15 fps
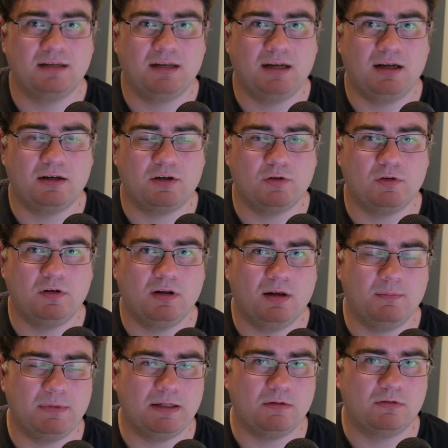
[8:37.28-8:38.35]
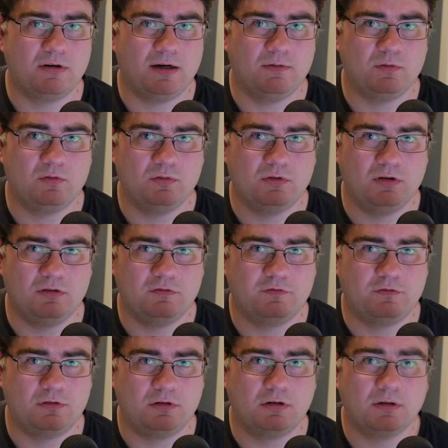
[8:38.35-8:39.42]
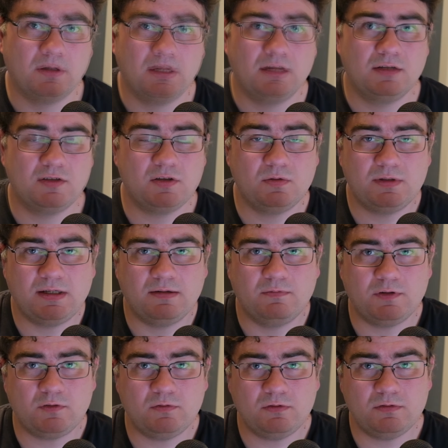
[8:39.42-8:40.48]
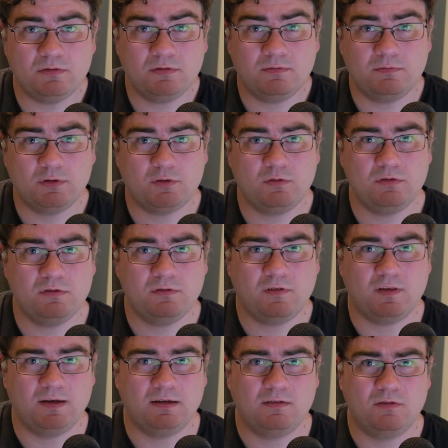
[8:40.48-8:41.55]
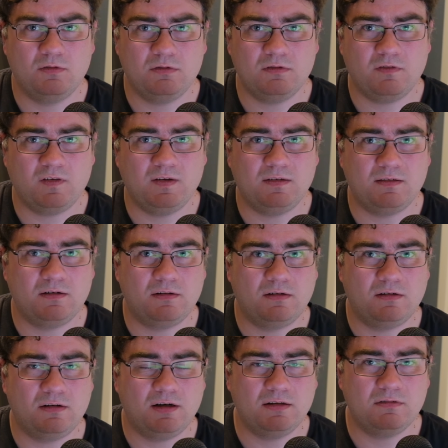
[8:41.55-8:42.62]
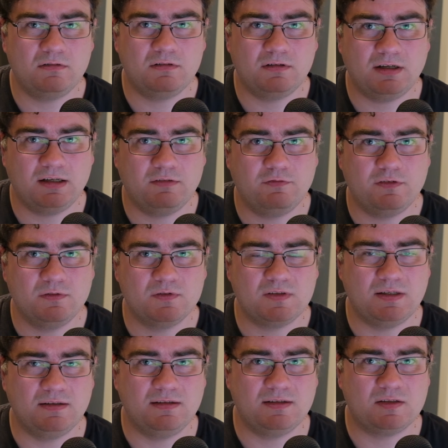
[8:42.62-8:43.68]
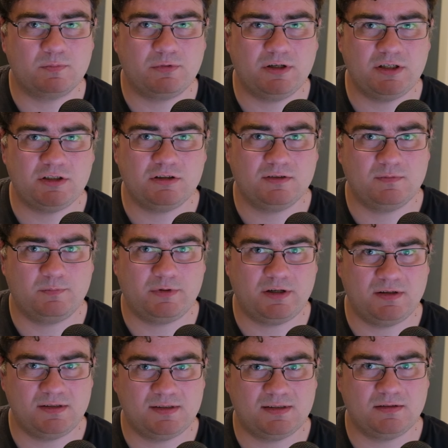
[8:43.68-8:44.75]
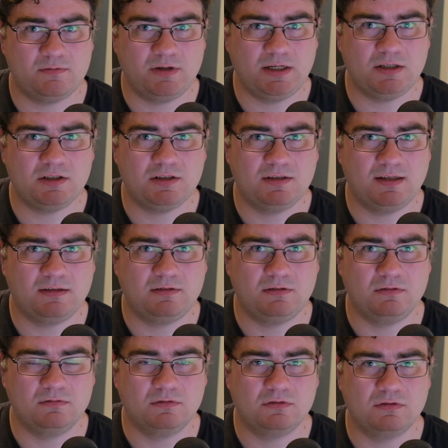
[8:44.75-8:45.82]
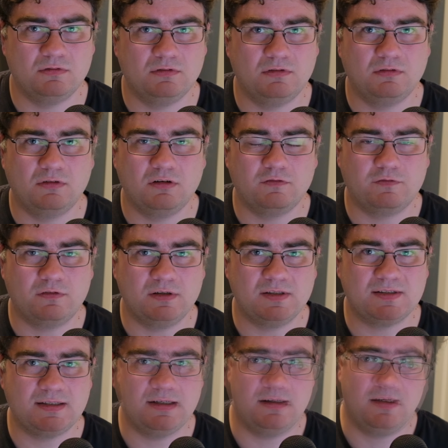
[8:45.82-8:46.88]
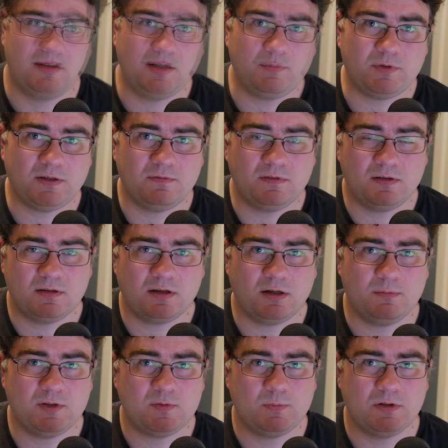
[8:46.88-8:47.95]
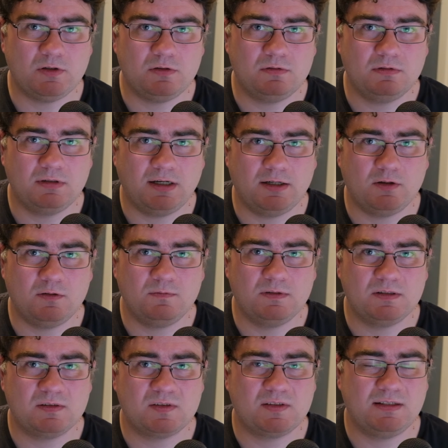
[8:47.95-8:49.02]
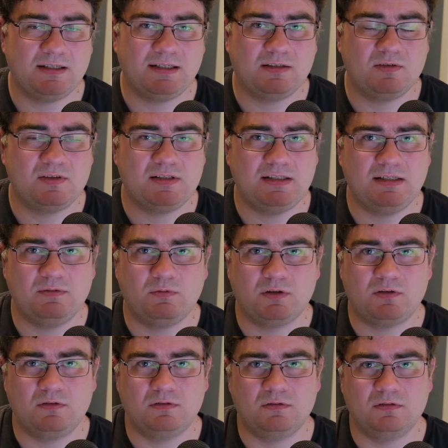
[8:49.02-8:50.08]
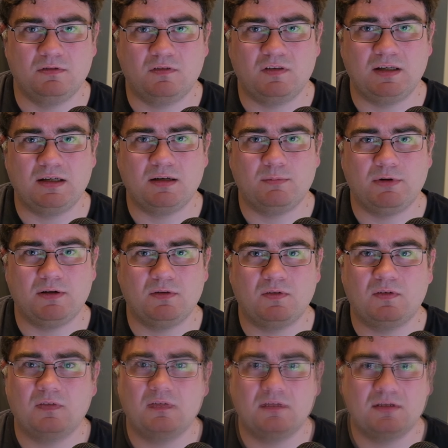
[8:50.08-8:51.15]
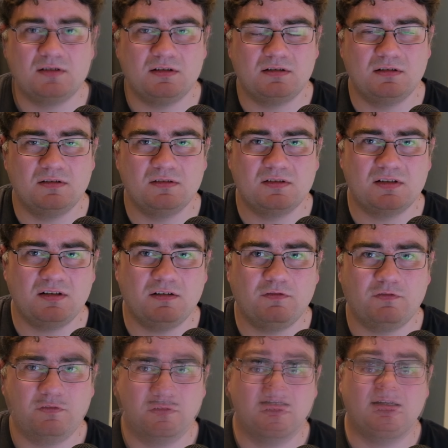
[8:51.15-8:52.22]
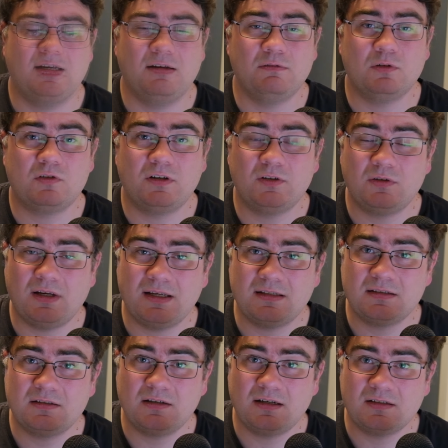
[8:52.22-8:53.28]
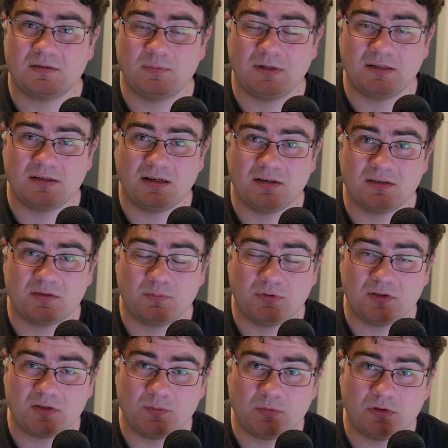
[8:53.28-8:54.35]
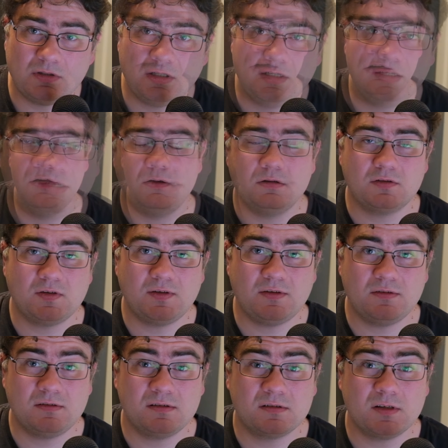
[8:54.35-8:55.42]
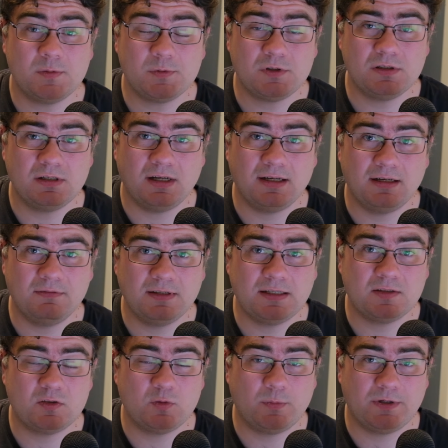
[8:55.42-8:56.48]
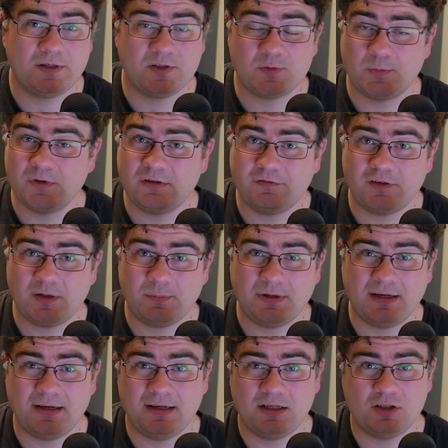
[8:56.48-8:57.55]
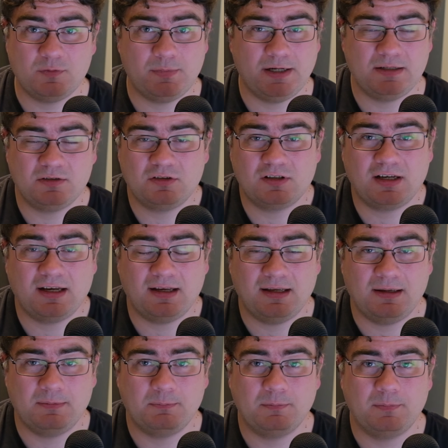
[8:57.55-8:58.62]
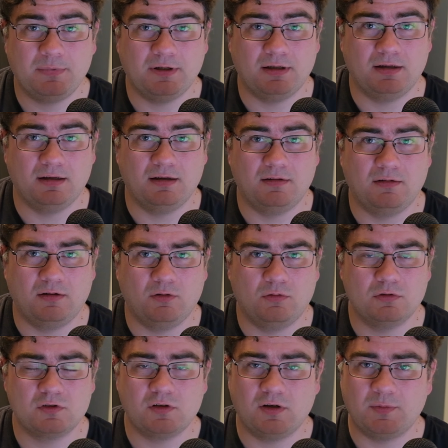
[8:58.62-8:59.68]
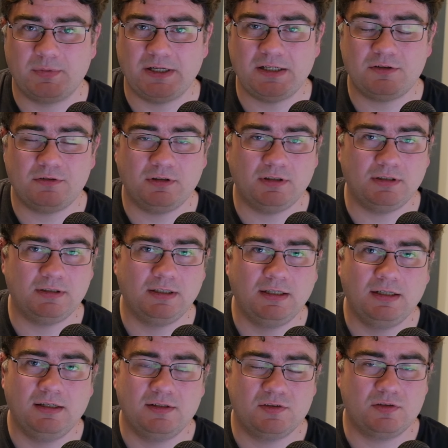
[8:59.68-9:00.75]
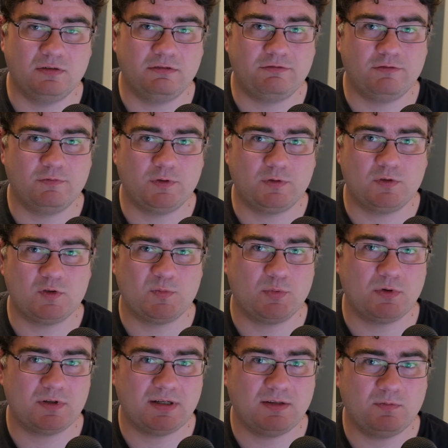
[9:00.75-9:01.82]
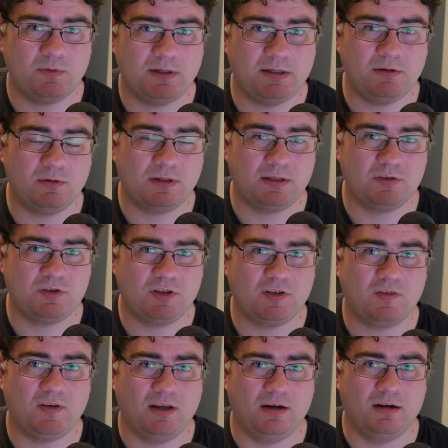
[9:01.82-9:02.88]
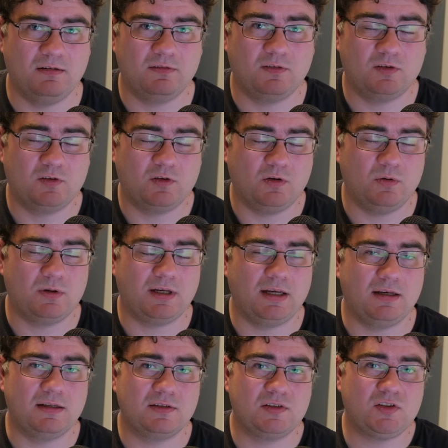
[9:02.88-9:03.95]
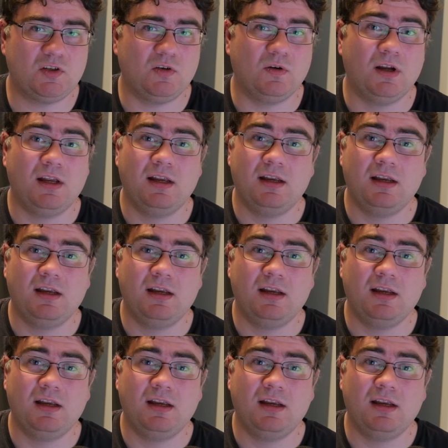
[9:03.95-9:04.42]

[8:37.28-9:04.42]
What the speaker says: a good middle ground to go for. So yeah, what do you think? Do you think there are other headphones in this price range that you should go for instead? Type down in the comments below. I always like to see what you think about certain stuff. I will try to answer as many as possible. Also in the description I have links to my Spotify page, Bandcamp, also a Patreon. So if you want to support that way, you can check that out. Okay, so